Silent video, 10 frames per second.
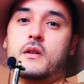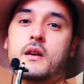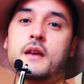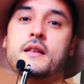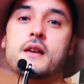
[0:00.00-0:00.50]

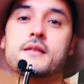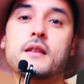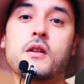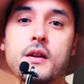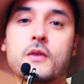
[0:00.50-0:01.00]
And there's
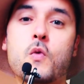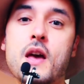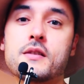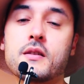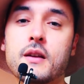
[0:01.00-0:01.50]
another
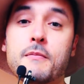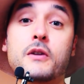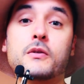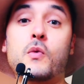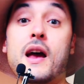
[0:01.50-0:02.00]
question about a
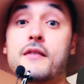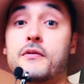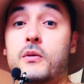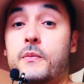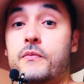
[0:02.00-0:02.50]

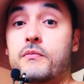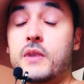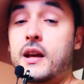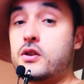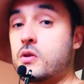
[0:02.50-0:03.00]
rival, but
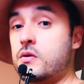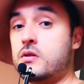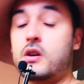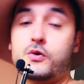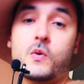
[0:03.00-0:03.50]
I chose
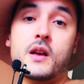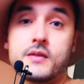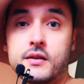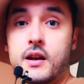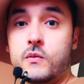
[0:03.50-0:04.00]
not to answer
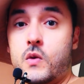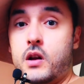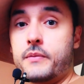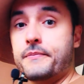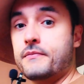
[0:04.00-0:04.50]
that
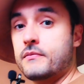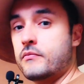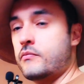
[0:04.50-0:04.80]
one.